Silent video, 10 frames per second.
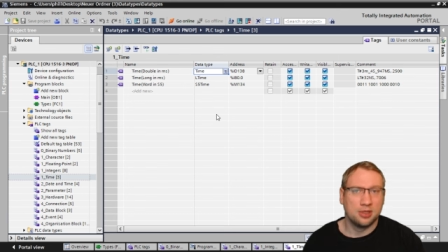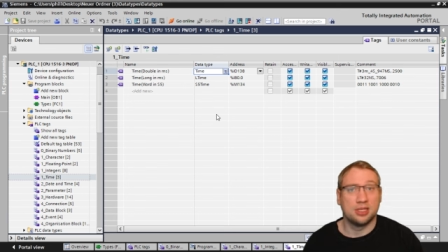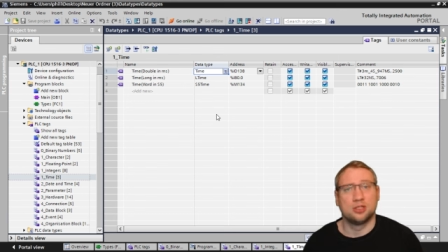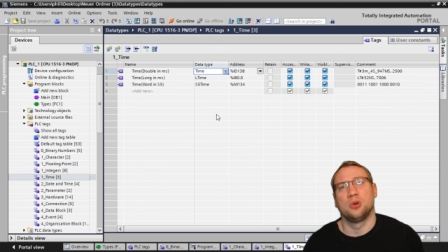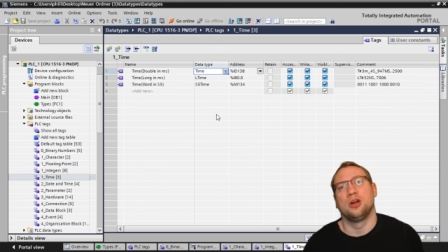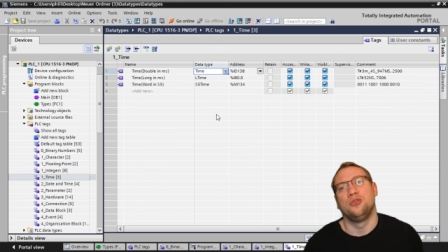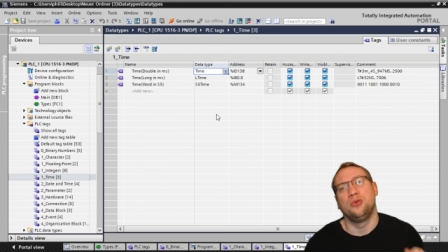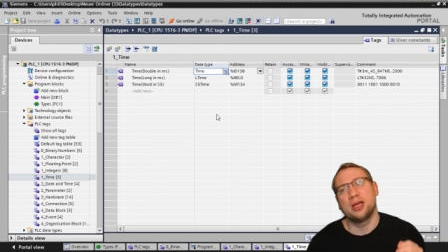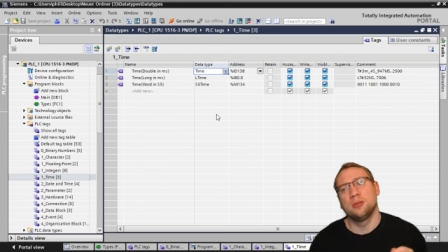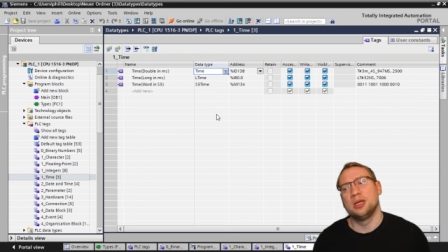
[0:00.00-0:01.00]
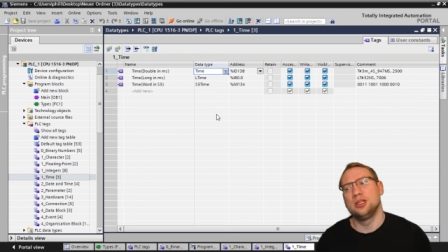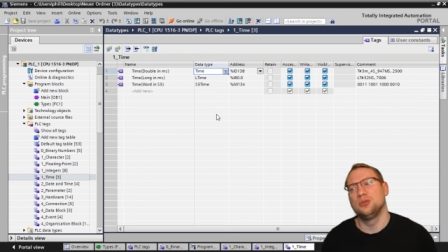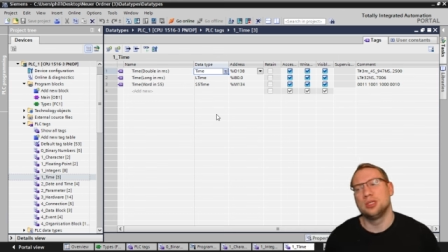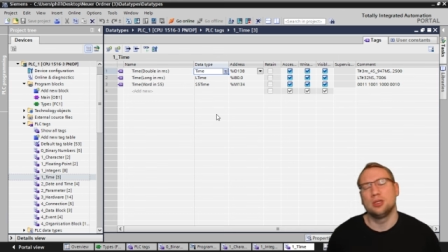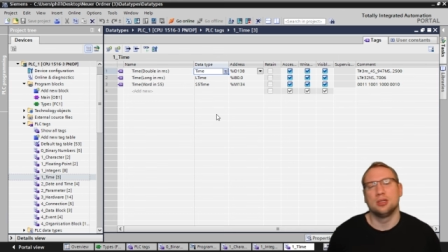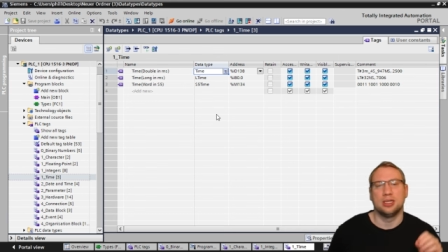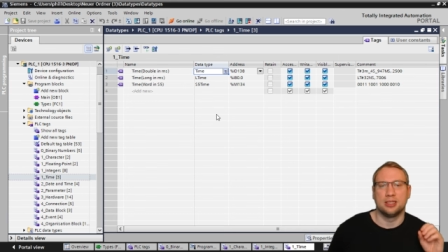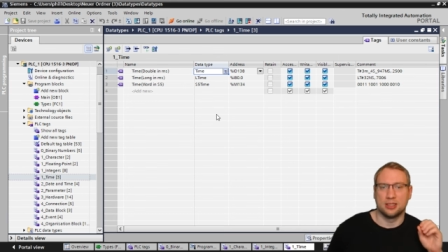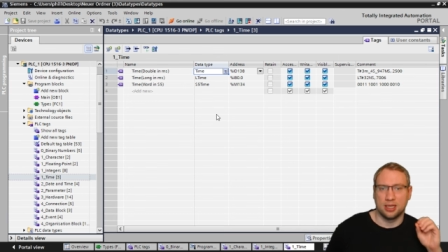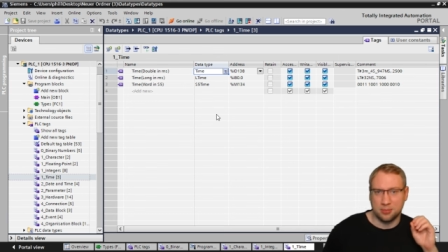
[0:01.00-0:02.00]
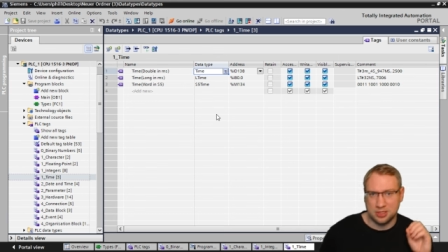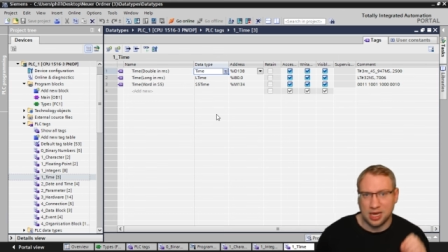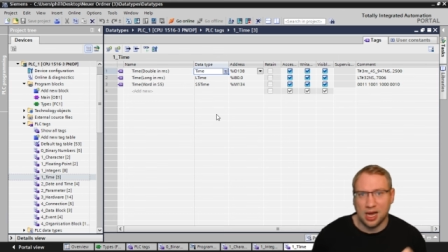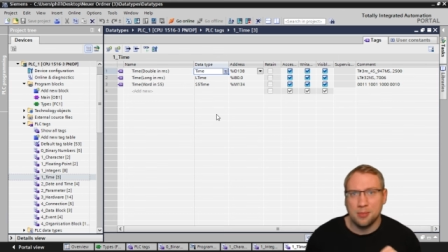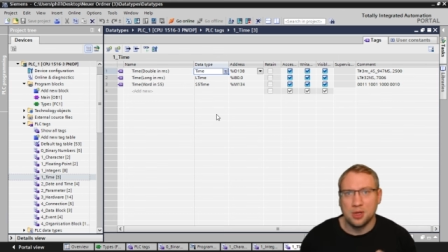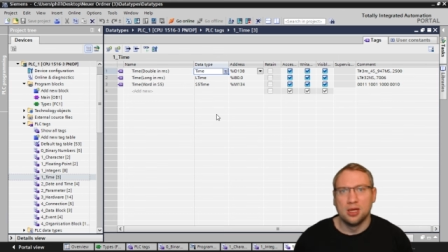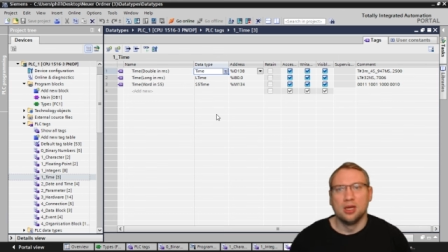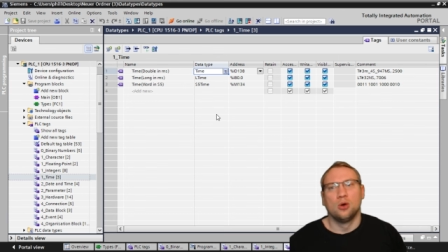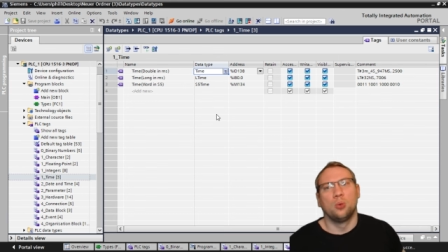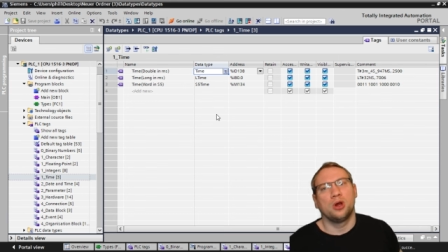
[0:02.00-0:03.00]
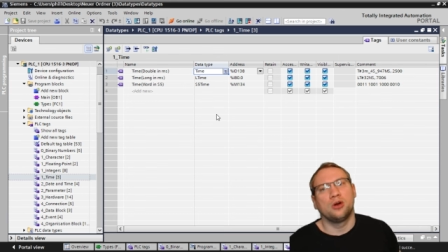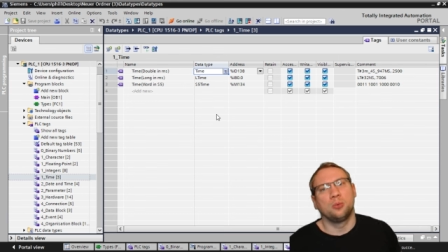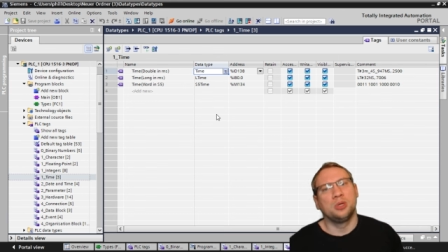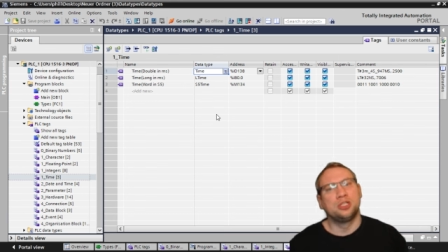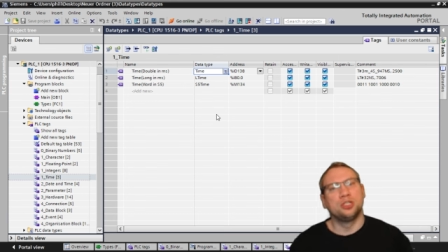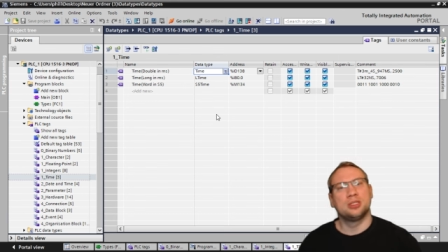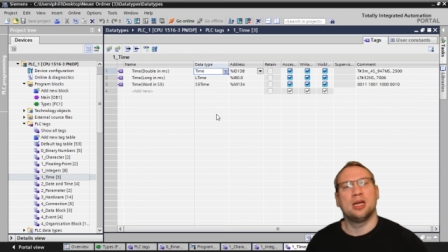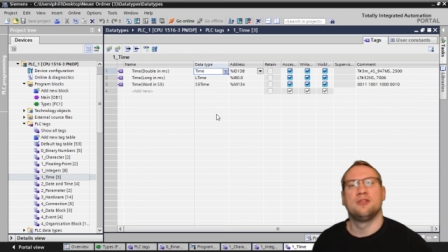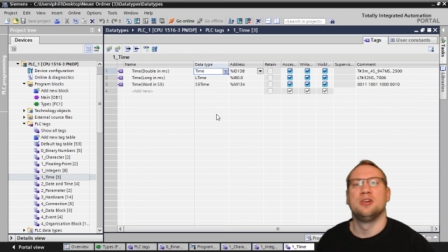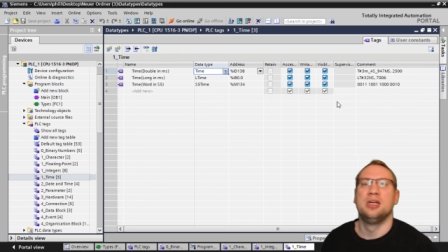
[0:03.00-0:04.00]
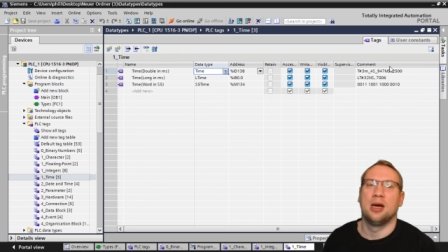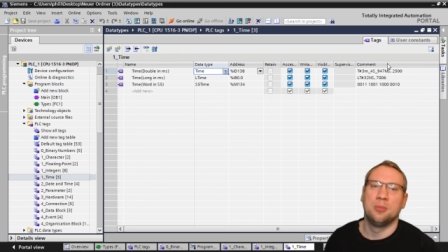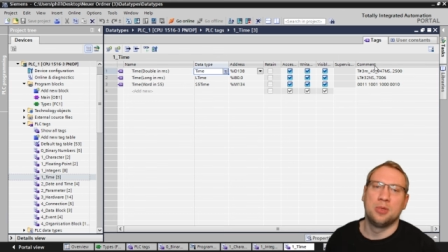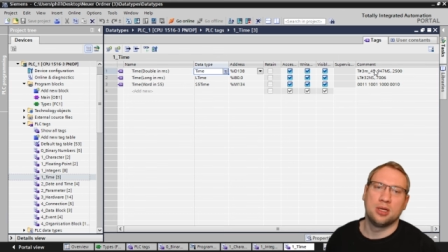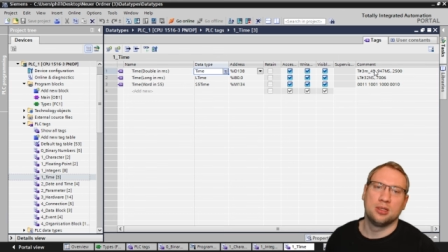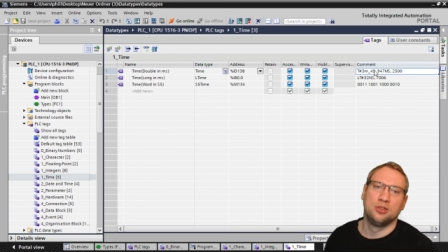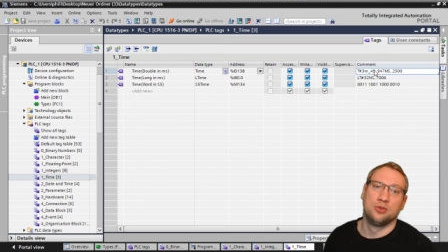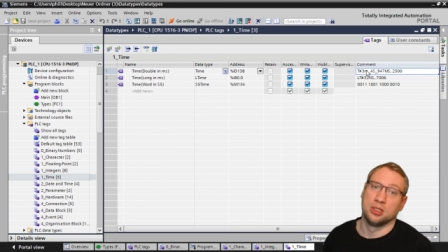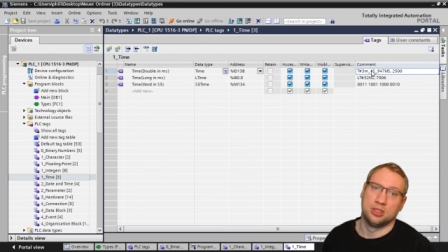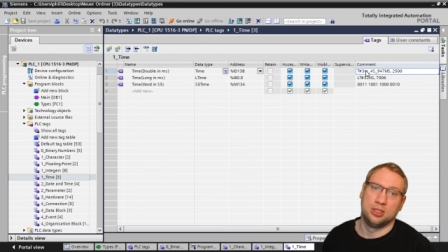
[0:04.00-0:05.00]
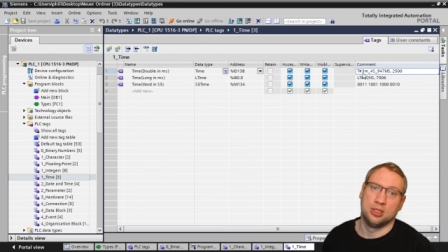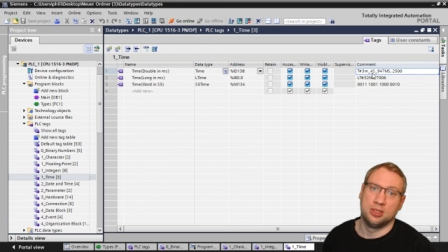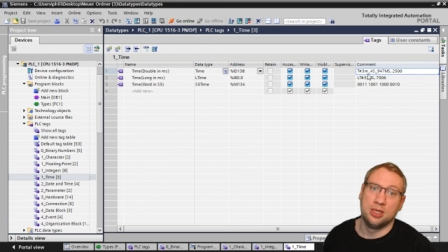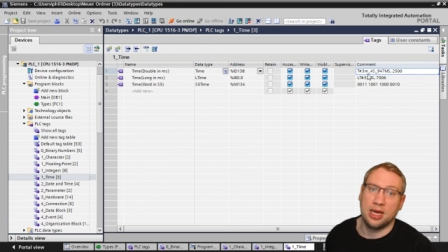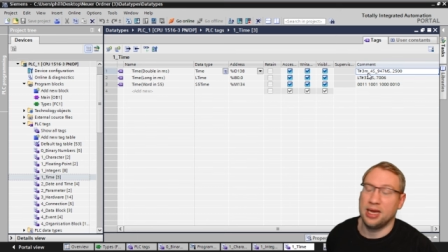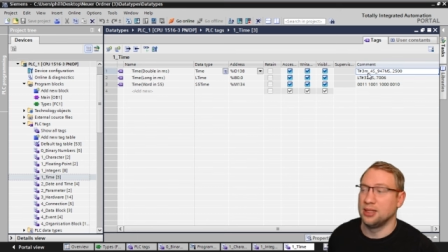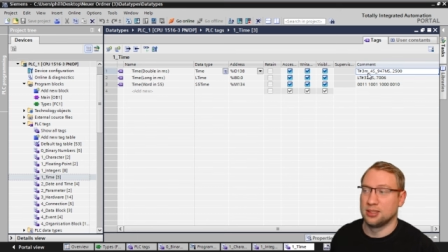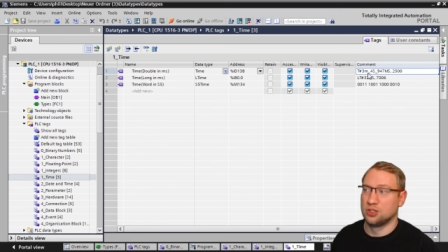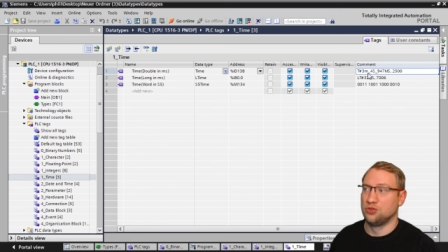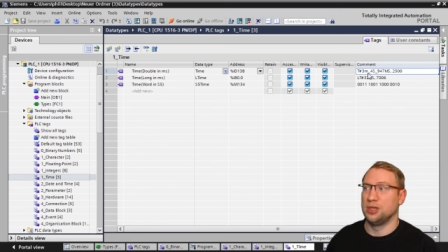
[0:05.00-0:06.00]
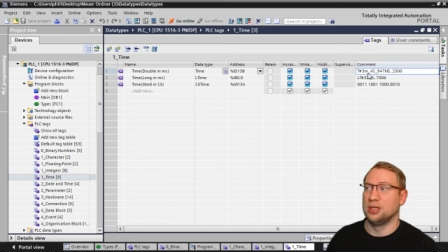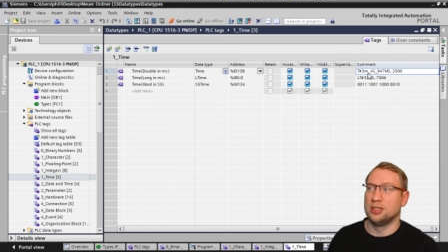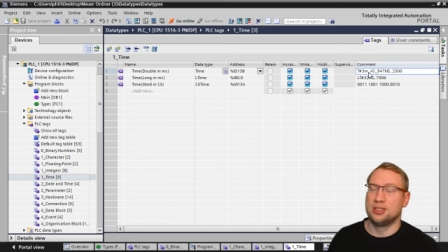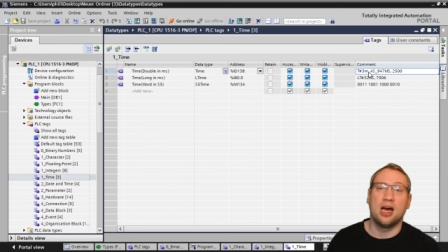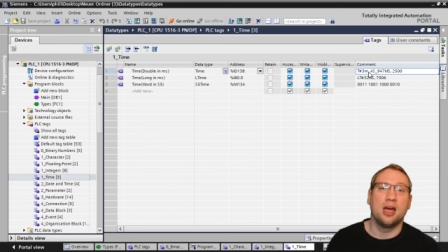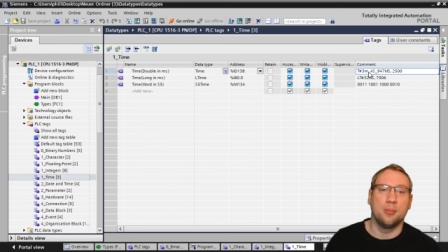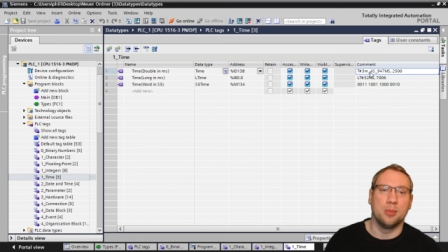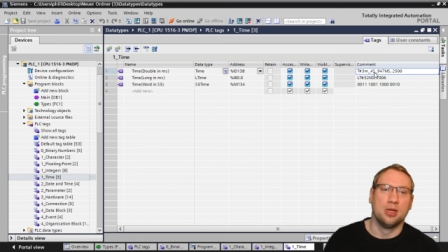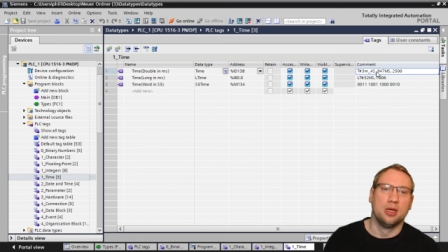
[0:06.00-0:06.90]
That's what I recommend using, data type time, where we just have a number. You can see it here. Hey, this is written in time.